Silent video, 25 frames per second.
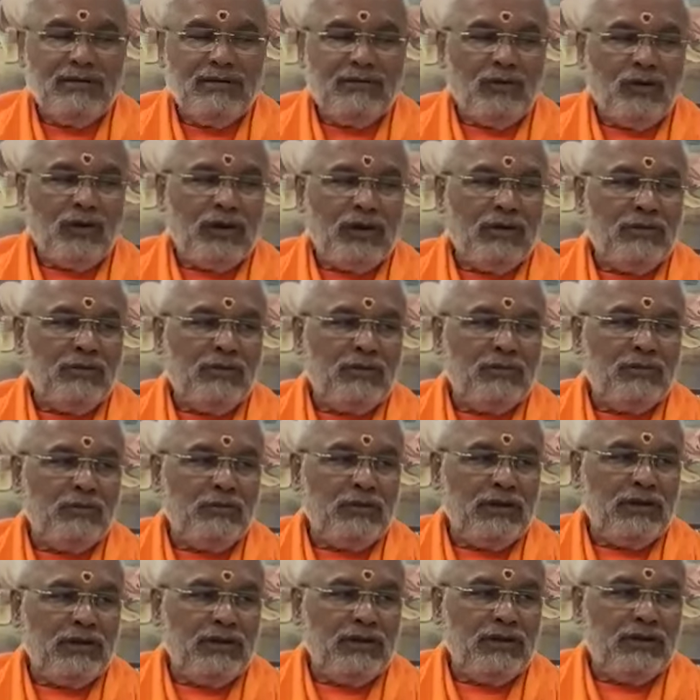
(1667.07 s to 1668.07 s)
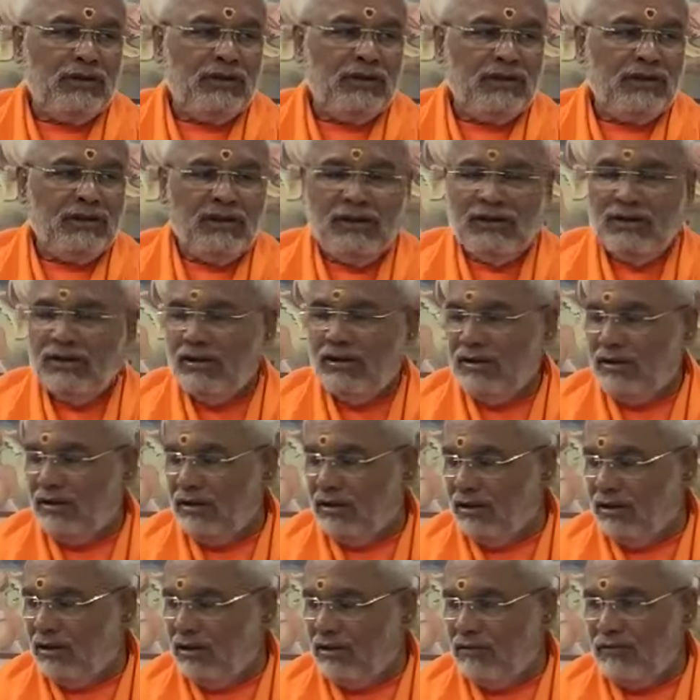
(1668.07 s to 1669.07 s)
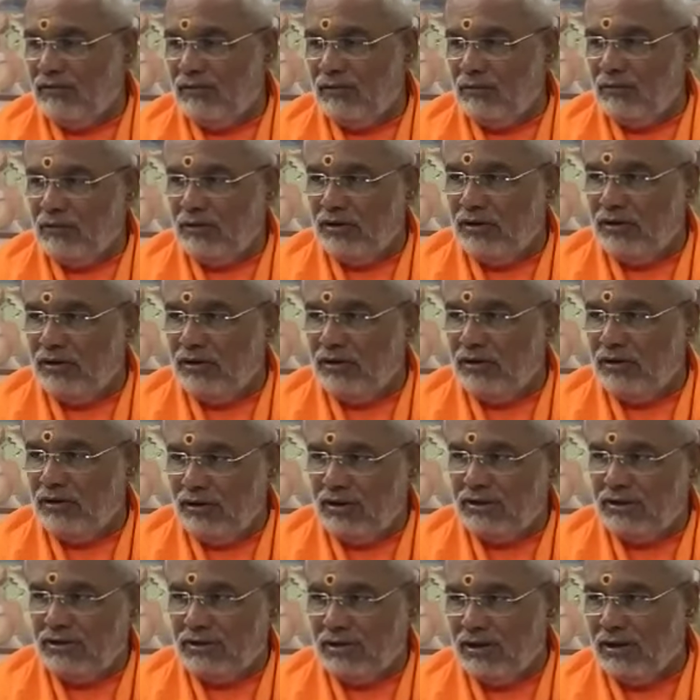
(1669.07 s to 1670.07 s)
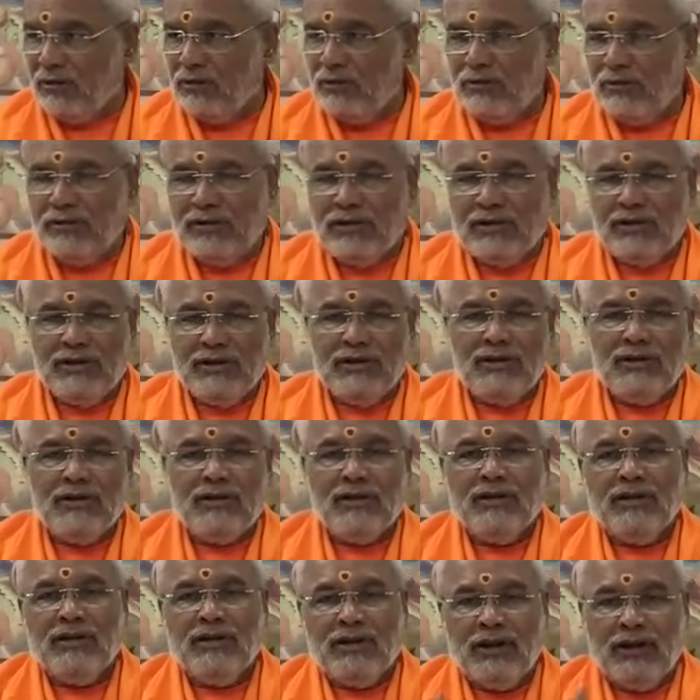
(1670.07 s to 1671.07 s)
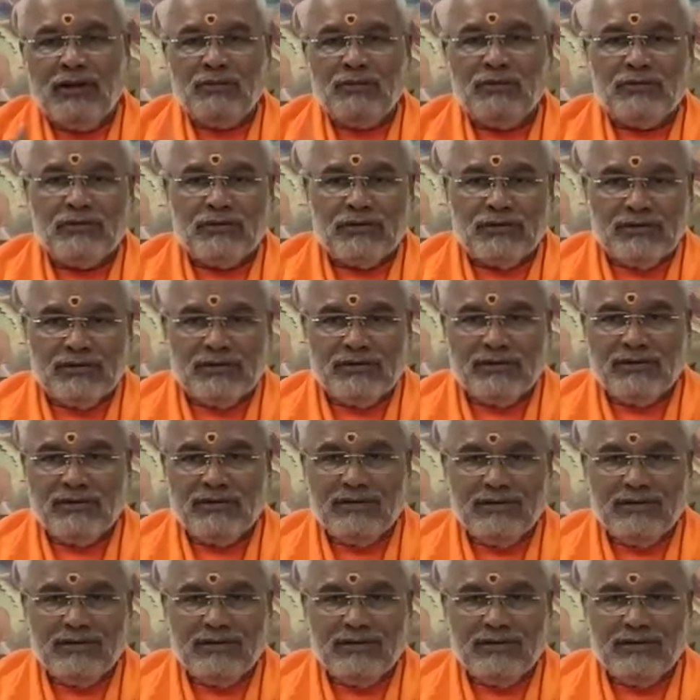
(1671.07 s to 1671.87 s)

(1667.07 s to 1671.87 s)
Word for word: whatever money they need, they take it from the cash counter and run the house